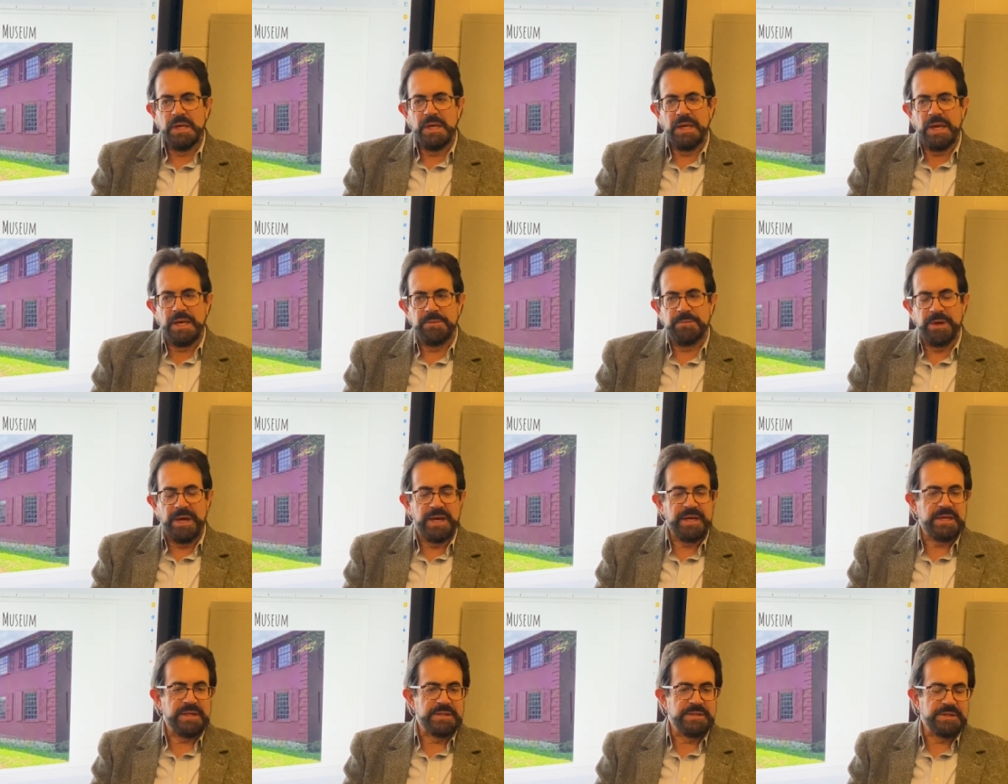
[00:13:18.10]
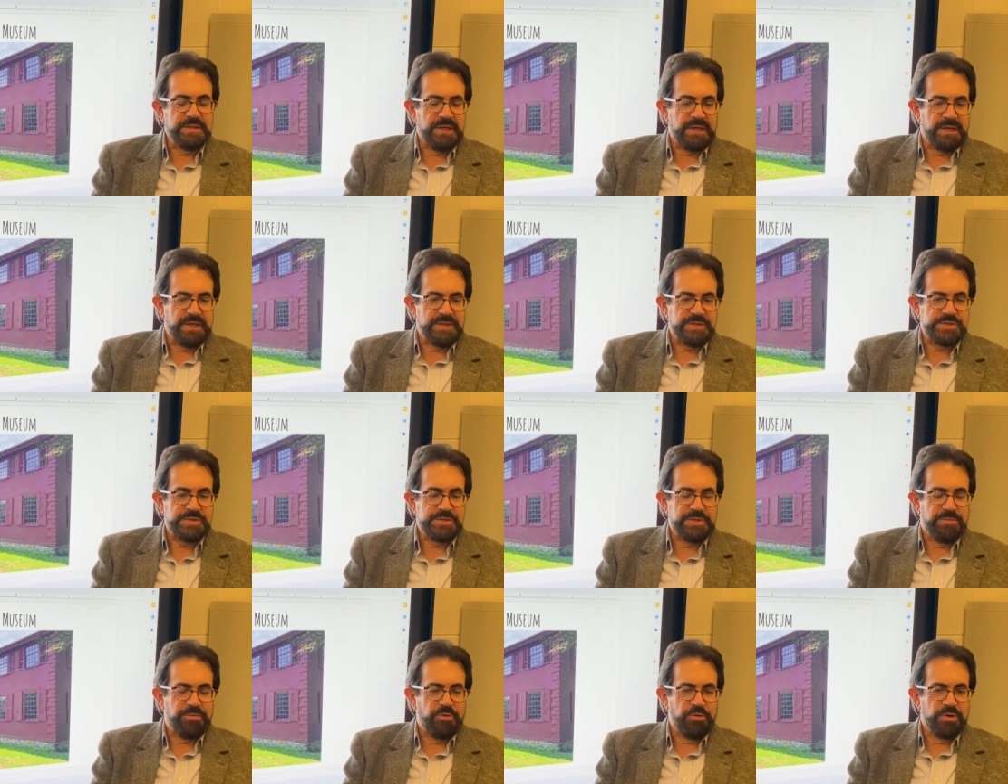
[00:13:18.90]
And back in uh,
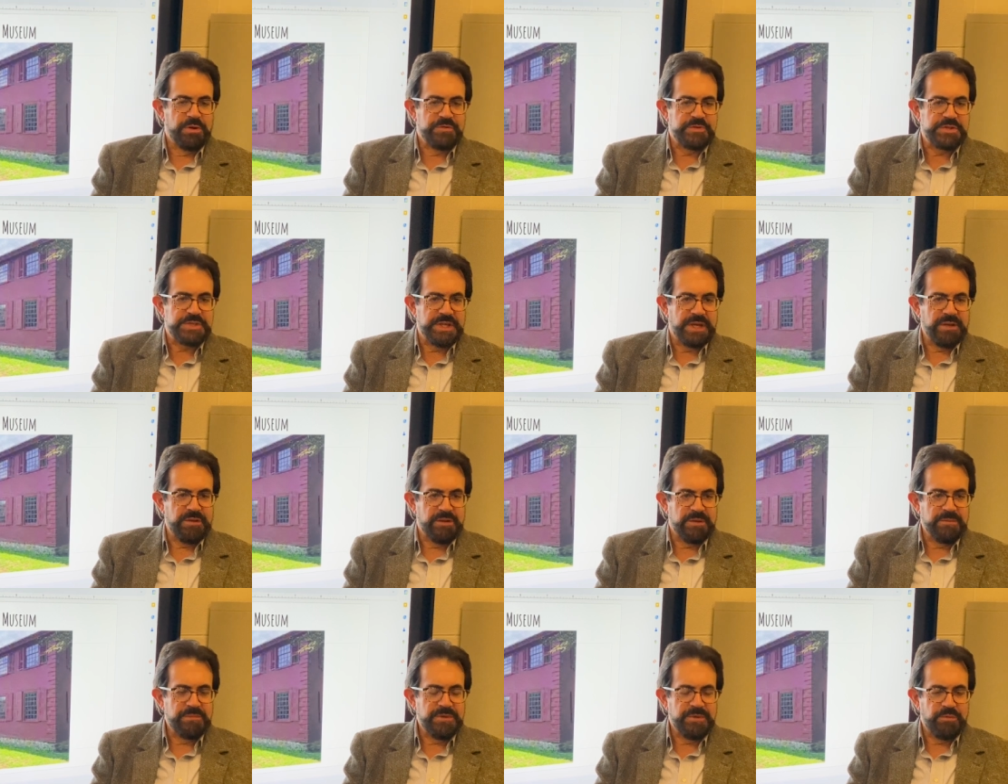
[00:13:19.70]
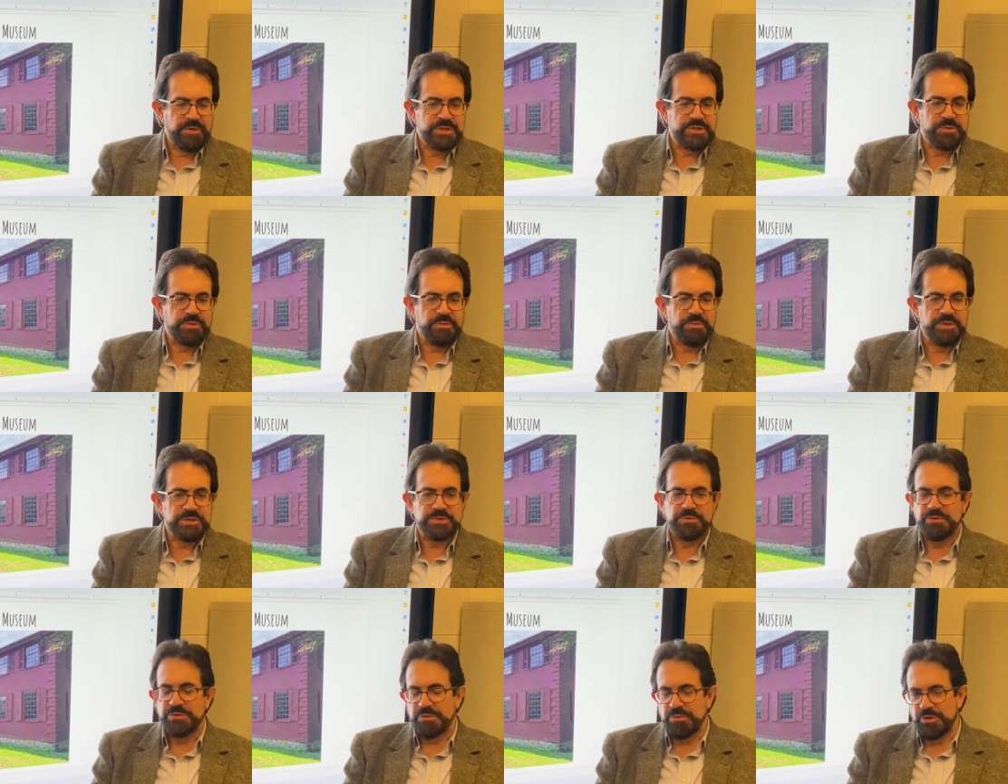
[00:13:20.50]
the port of Salem, which was
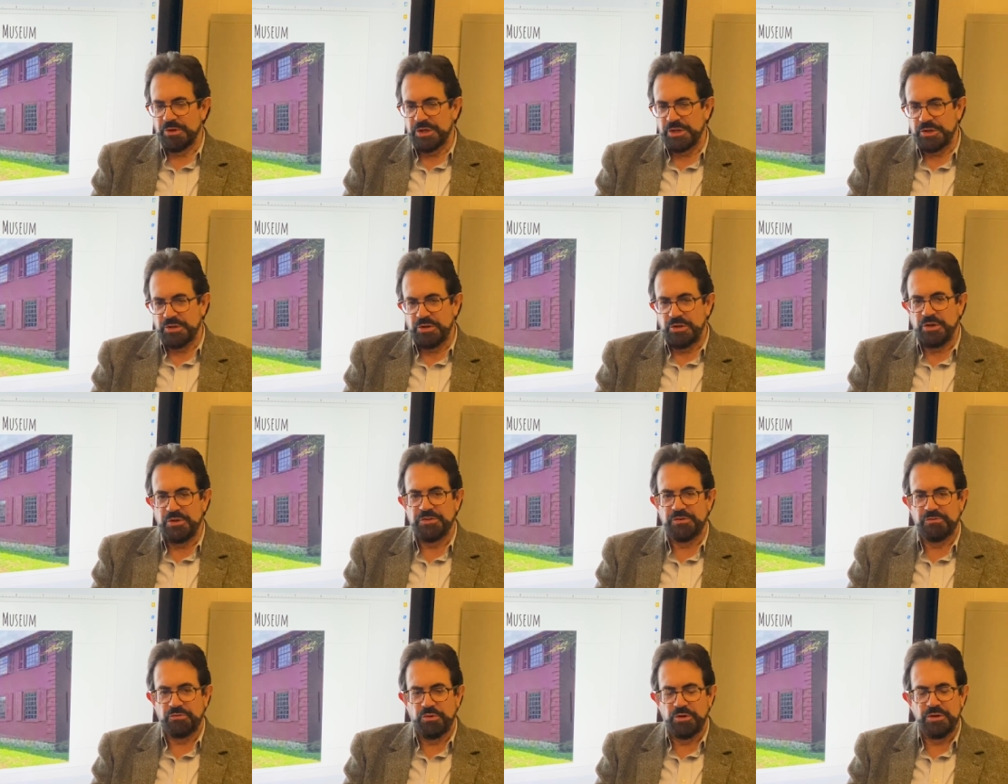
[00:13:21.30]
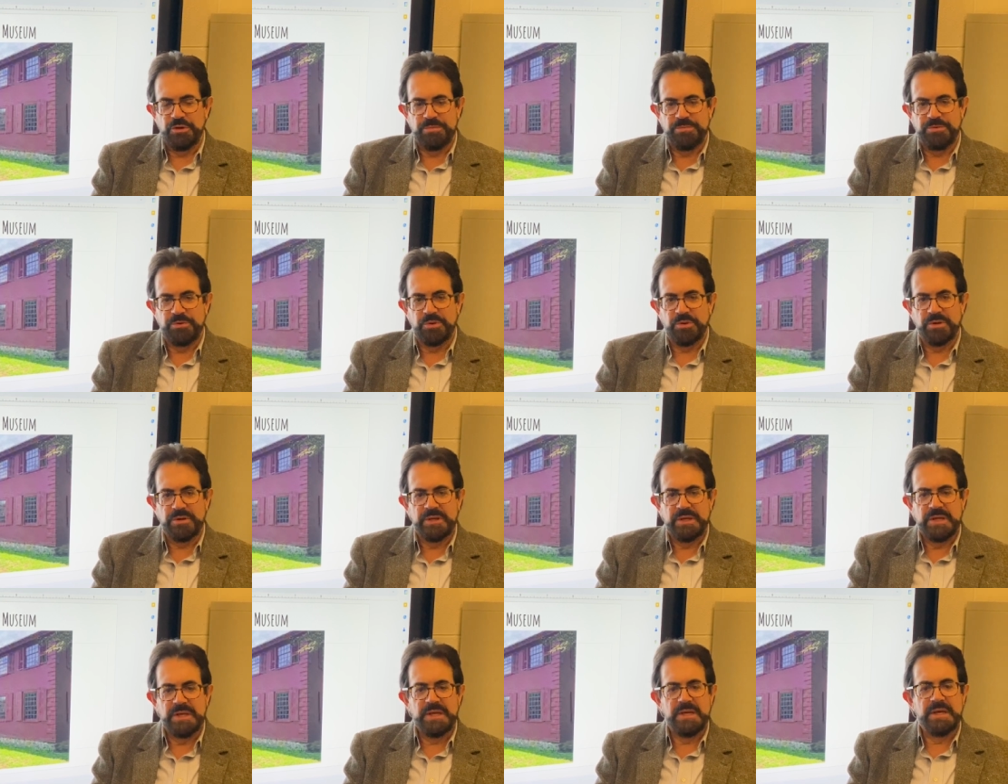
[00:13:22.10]
we're going to call the royal port,
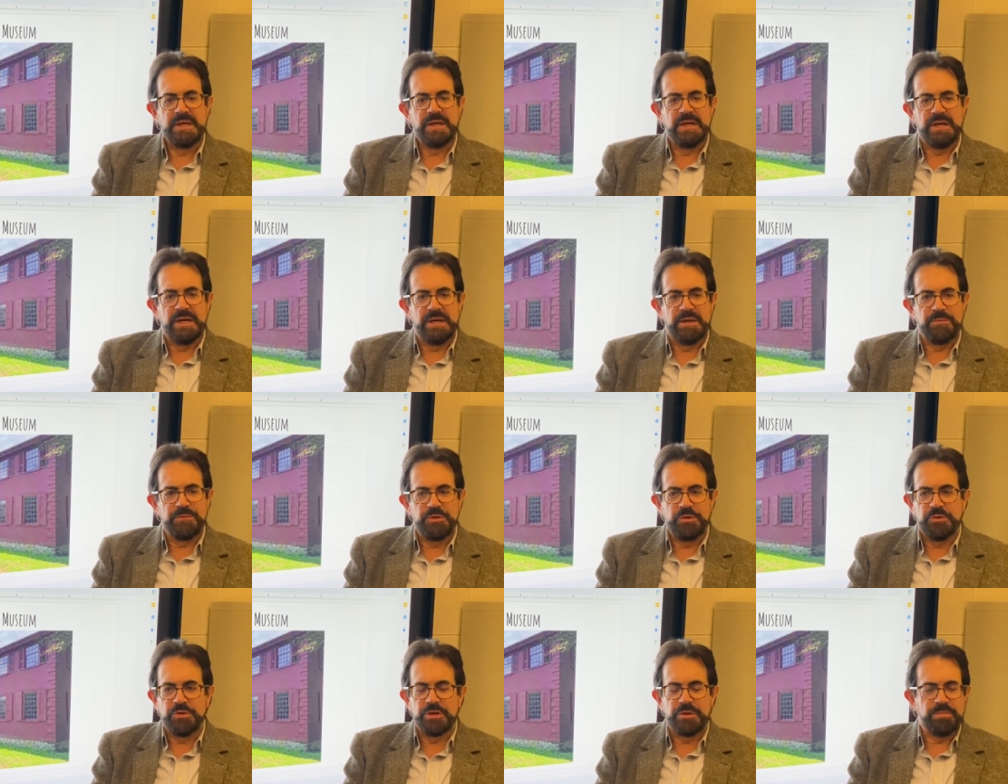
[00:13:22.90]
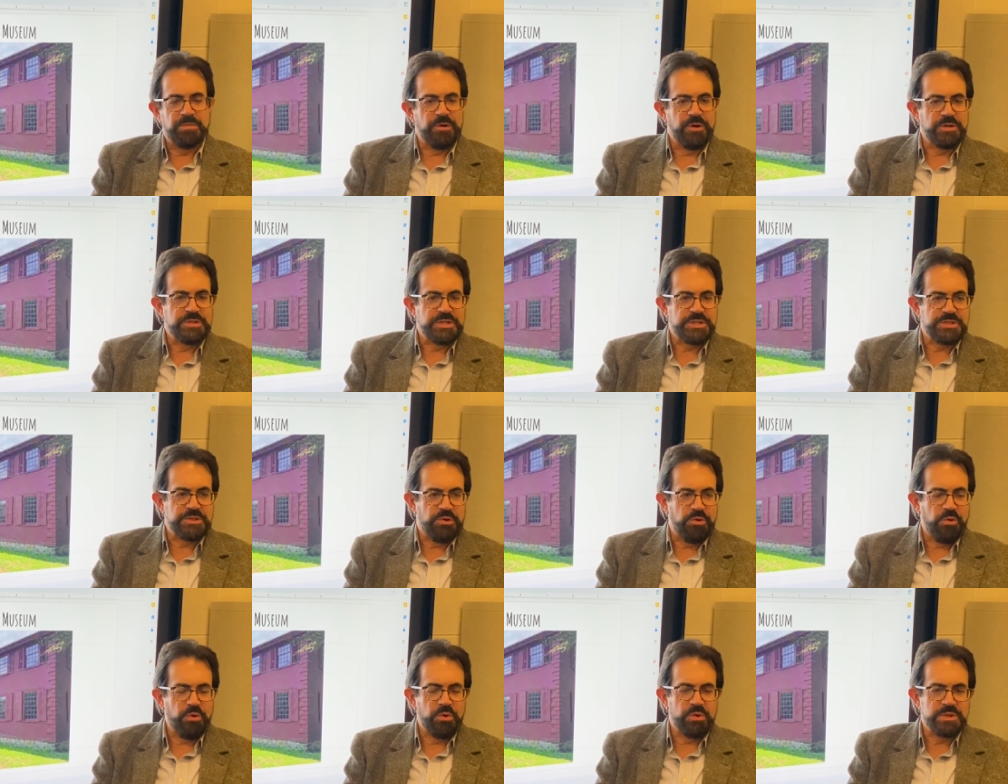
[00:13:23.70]
um, you could have purchased a
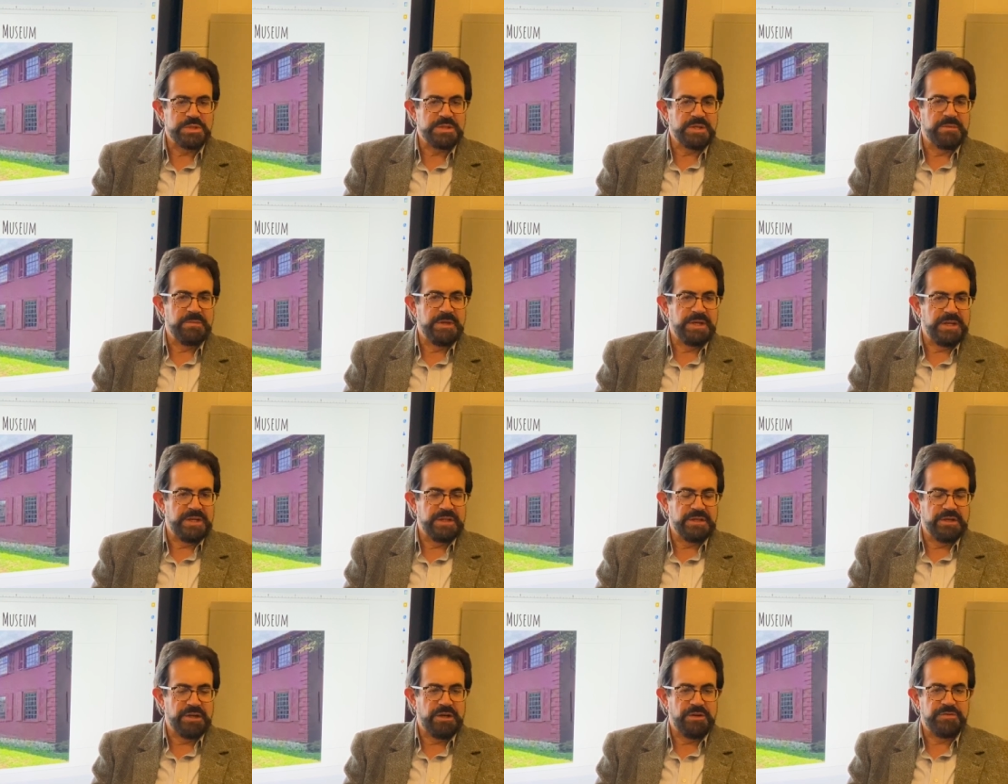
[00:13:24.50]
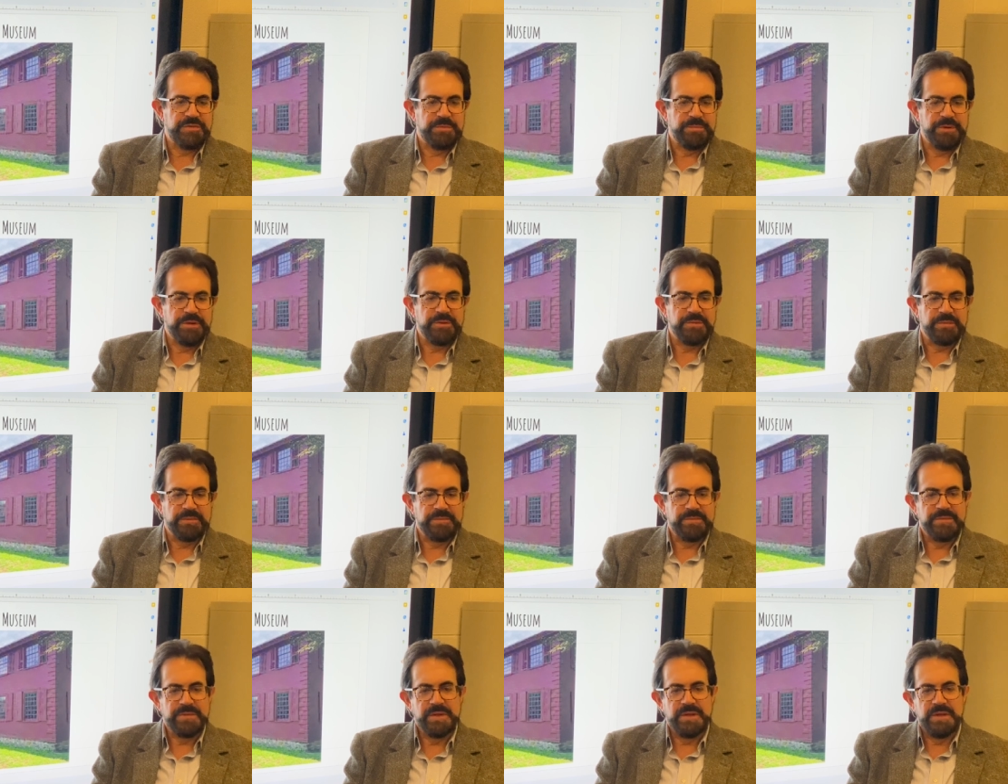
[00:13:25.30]
horse immediately off the boat.
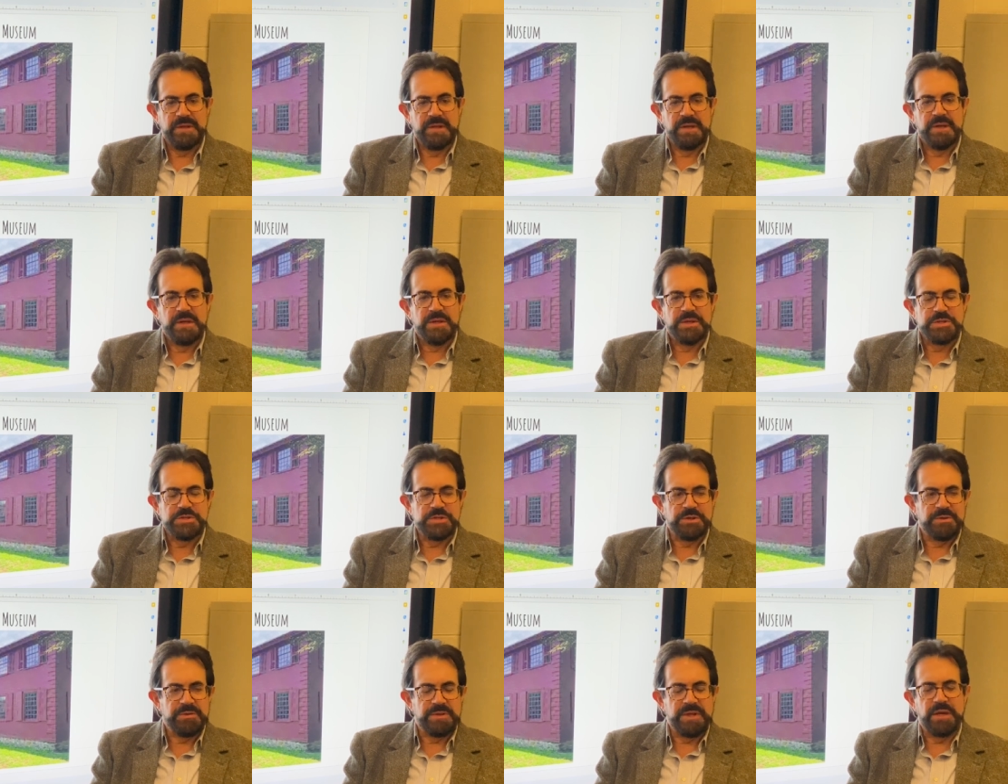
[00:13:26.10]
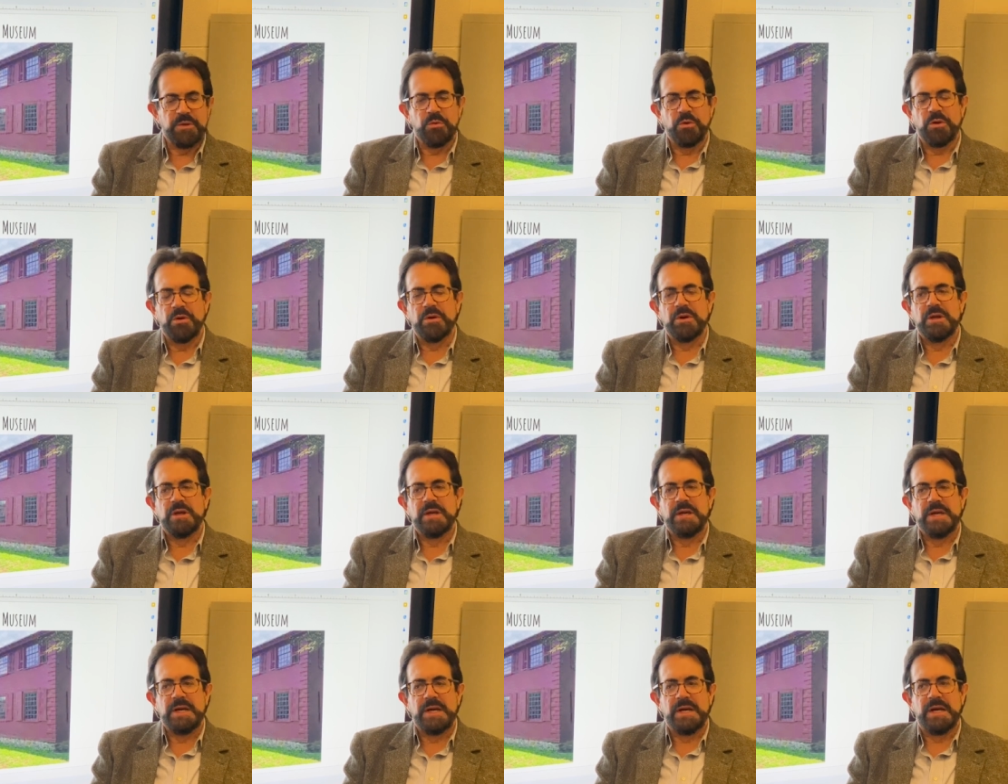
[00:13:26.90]
So they were
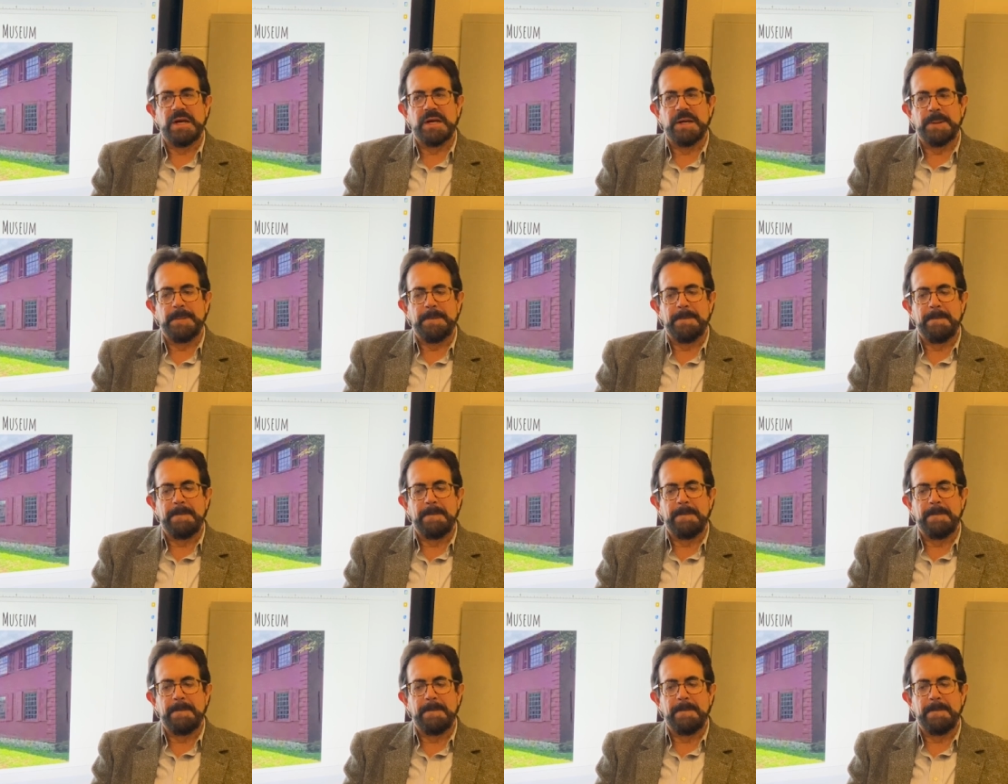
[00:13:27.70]
um,